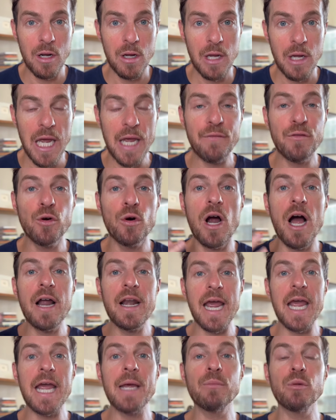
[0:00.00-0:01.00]
If you're
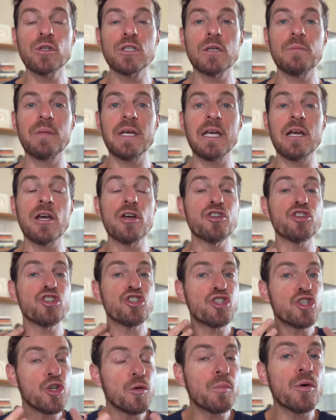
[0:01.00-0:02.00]
unable to be
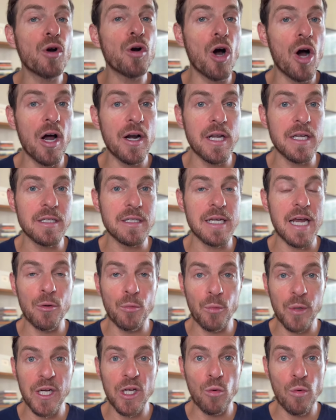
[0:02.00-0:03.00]
super honest and
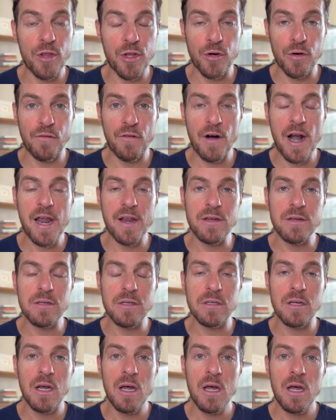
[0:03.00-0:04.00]
real with your
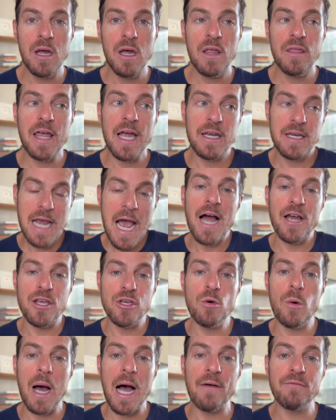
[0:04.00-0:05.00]
friends, then yeah,
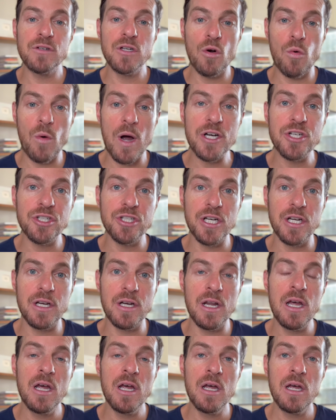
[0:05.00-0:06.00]
you have to
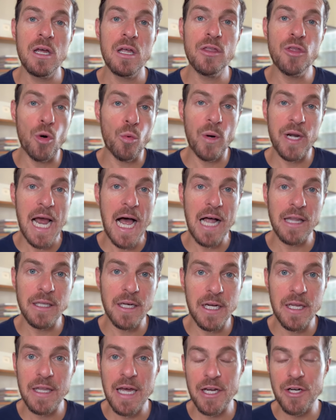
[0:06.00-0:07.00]
question the
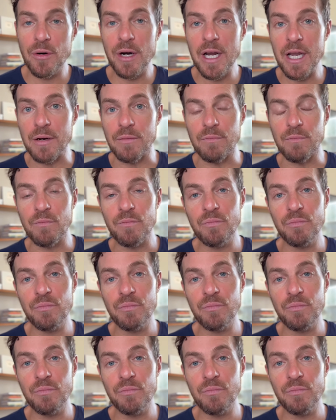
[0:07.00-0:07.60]
reality that you're in.